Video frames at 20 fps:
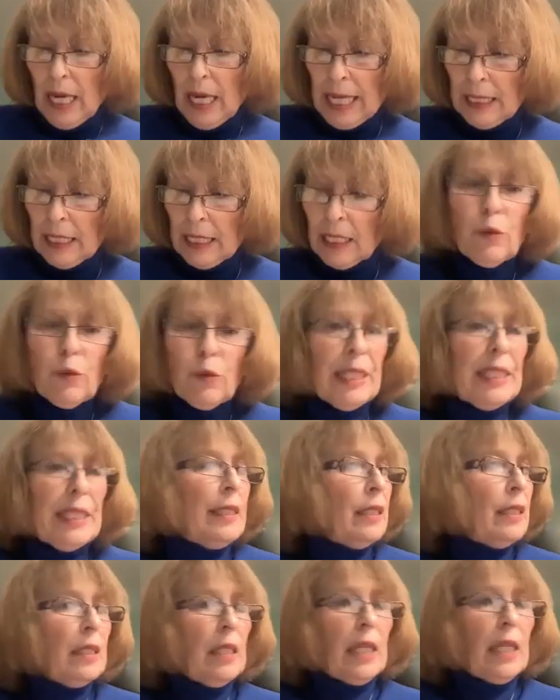has
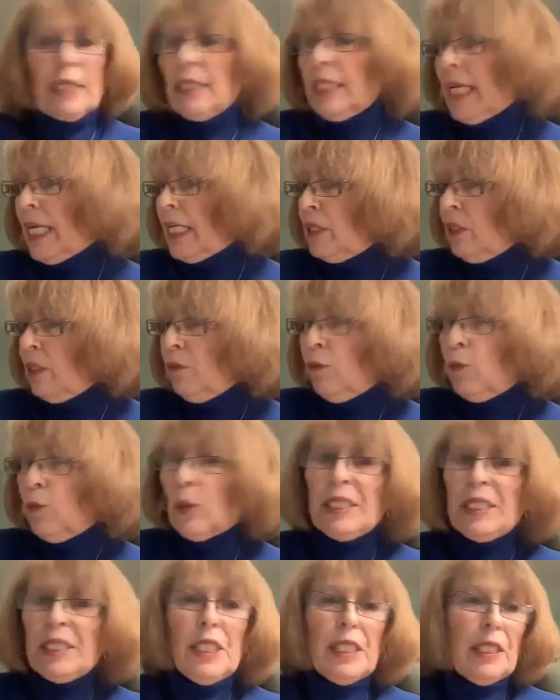increased in that 10 to
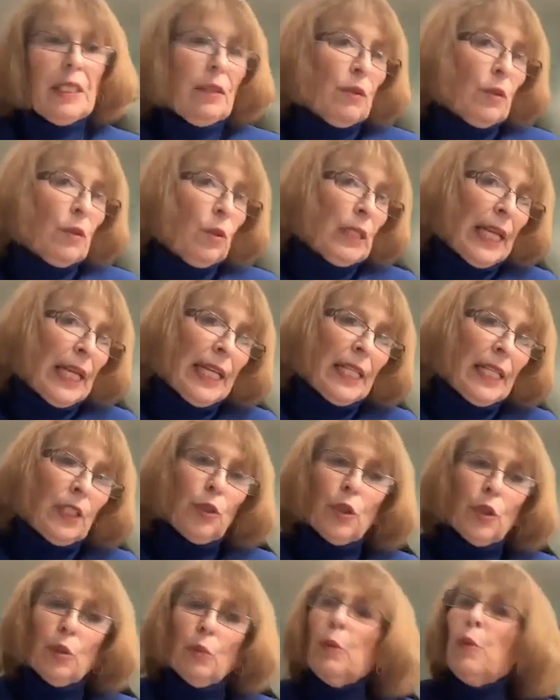14-year-old
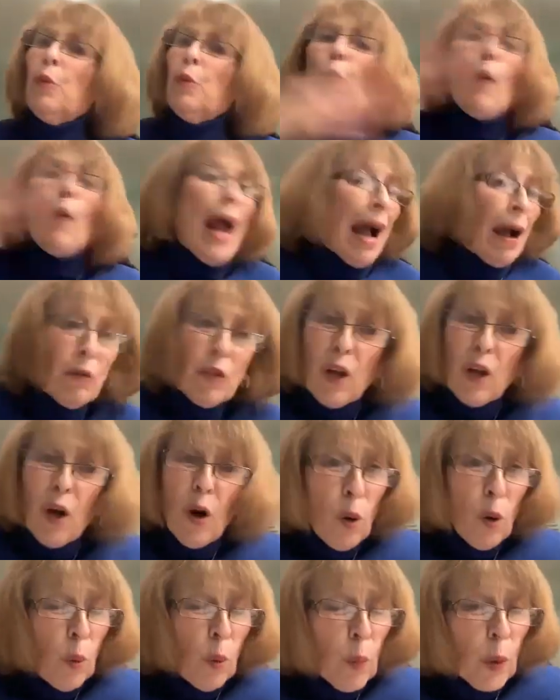age group throughout the
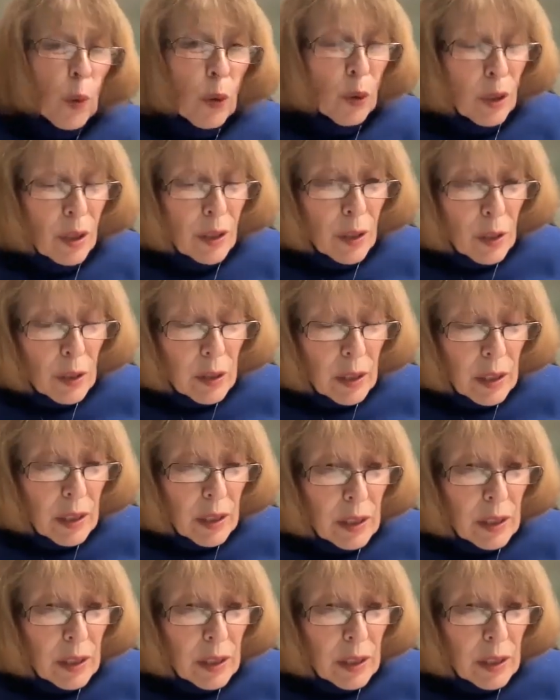whole world.